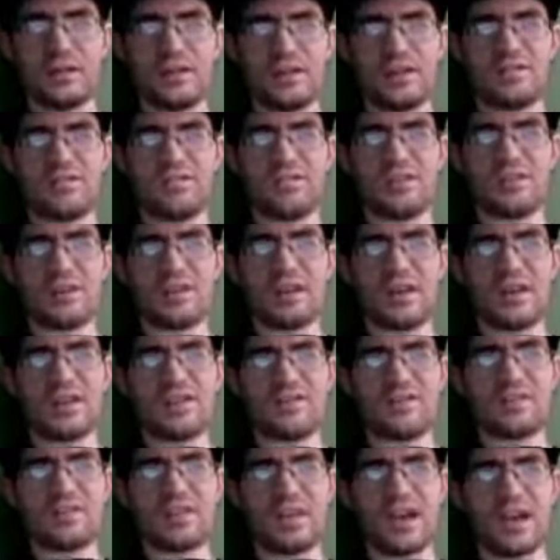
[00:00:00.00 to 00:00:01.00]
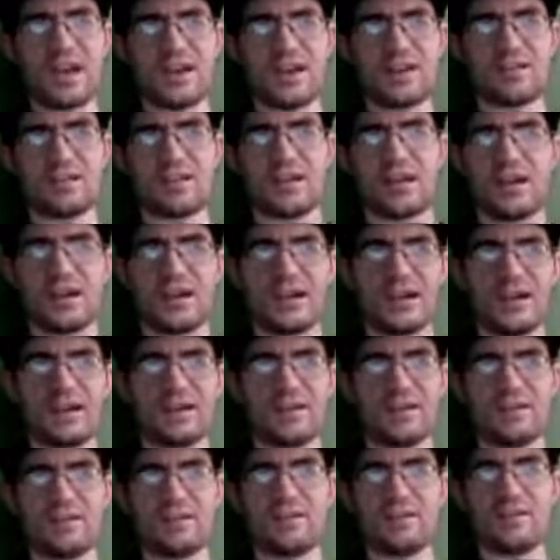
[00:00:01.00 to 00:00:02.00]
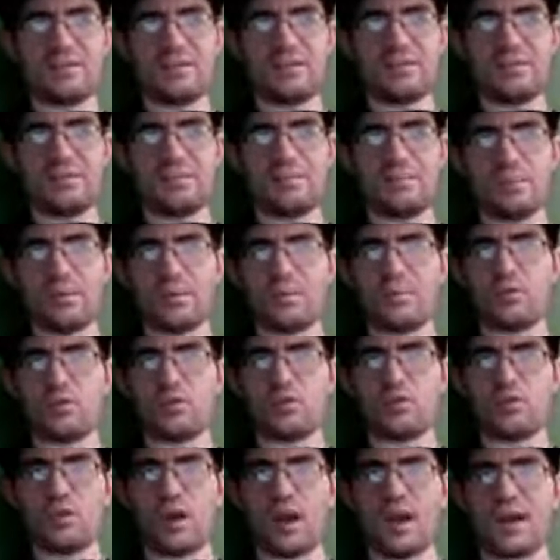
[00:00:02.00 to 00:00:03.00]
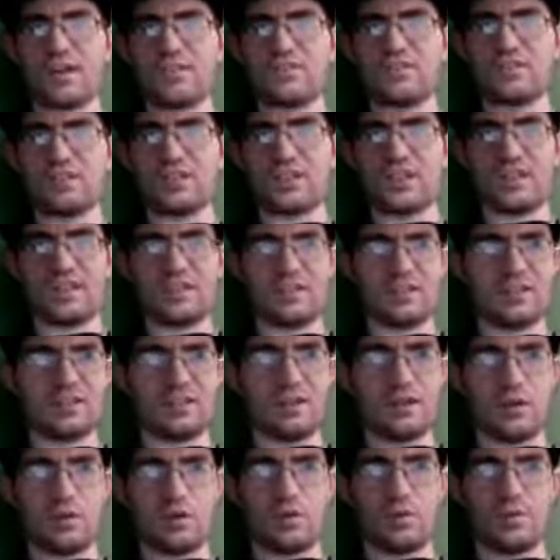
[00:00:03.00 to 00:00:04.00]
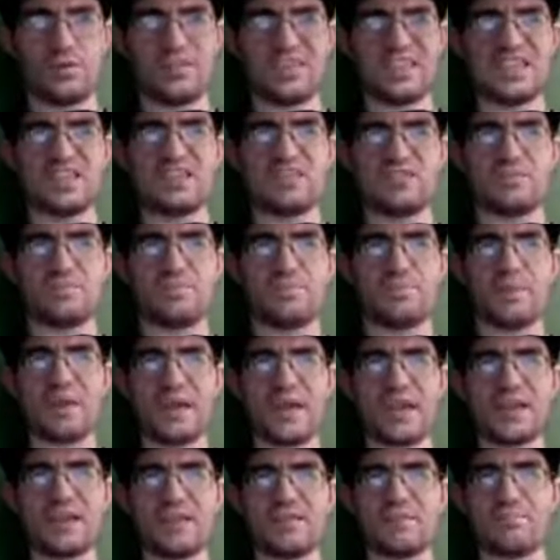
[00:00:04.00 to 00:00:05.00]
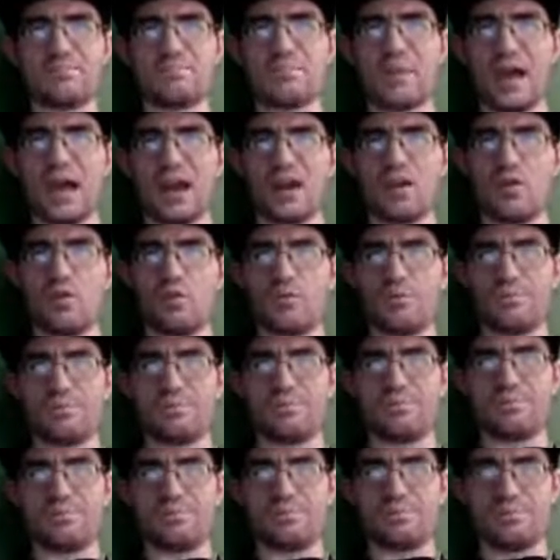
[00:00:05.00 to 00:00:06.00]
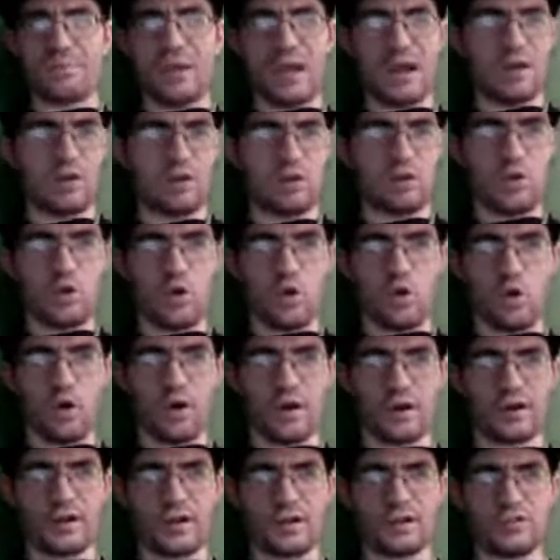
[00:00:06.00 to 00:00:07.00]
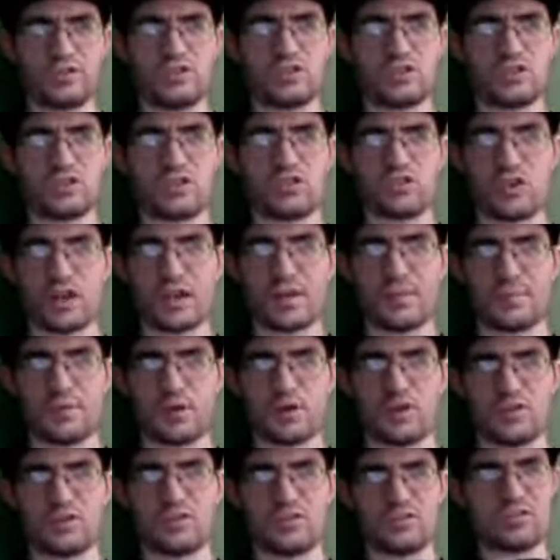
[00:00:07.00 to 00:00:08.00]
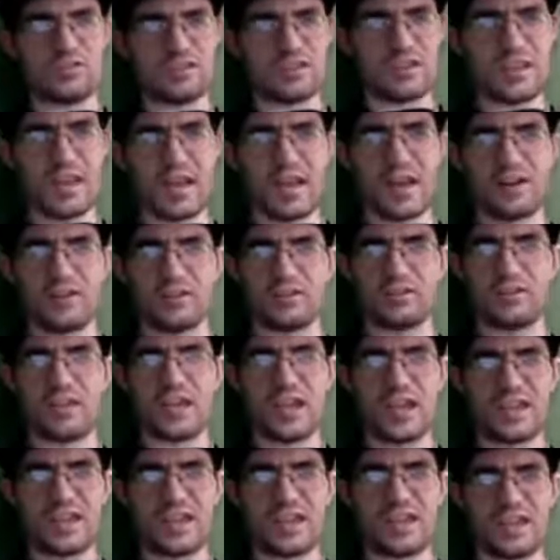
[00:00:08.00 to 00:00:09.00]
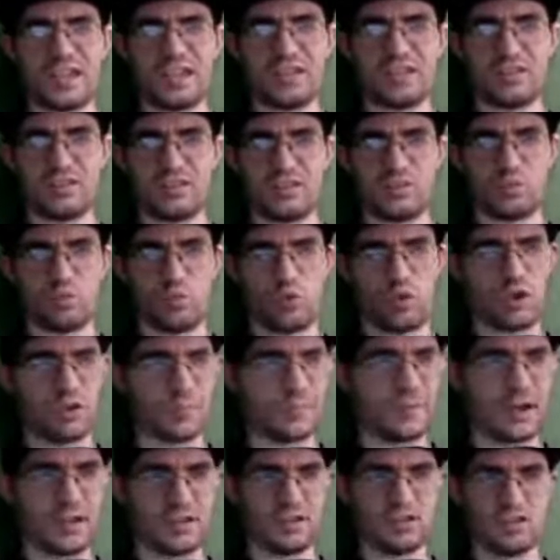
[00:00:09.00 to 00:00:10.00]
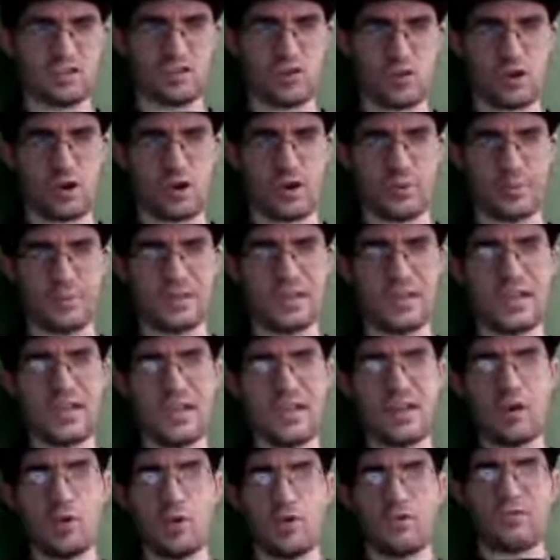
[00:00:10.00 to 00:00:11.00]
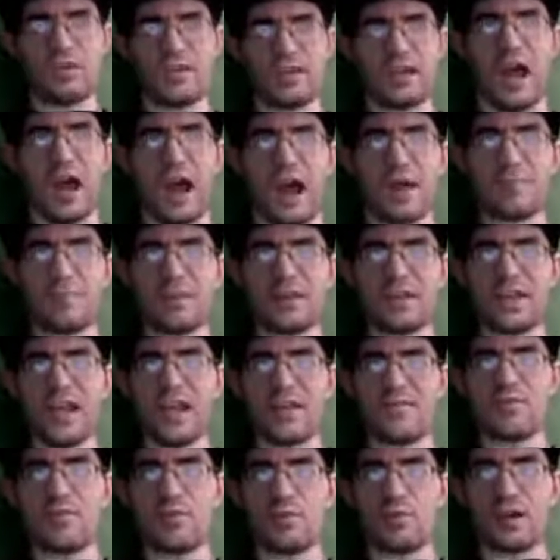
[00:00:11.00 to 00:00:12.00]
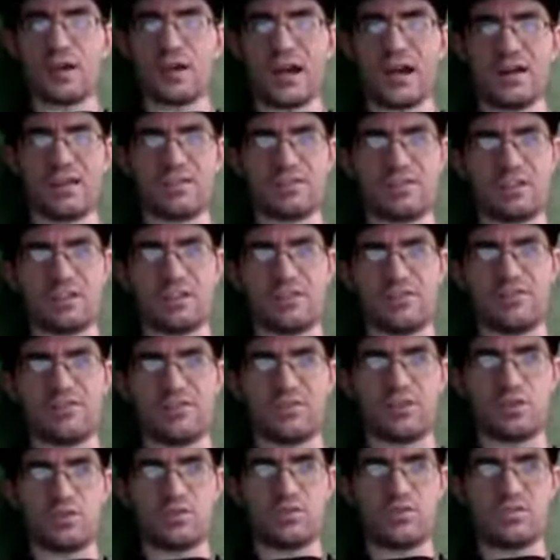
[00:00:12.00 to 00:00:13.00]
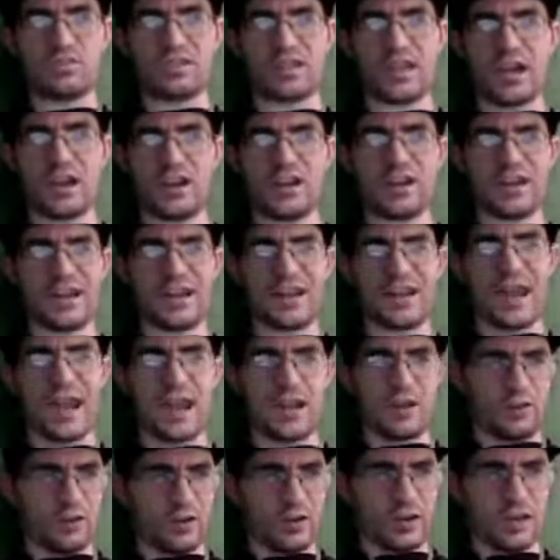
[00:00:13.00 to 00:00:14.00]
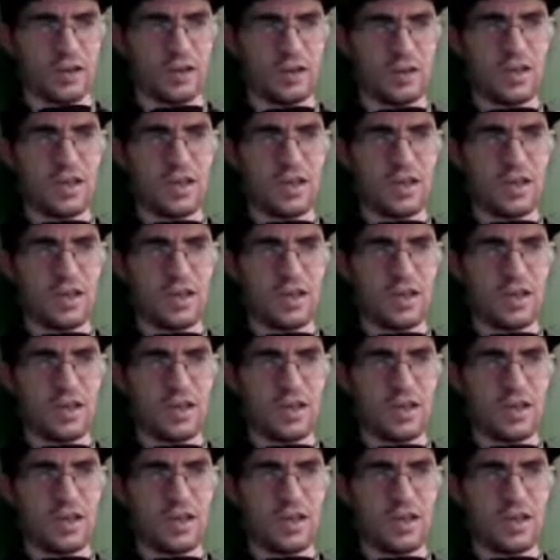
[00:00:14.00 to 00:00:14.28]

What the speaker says: It says that Bring the Horizon, these big metalcore screamers that are taking the world by storm, was like, I'm like everyone else, confused, scared, and angry.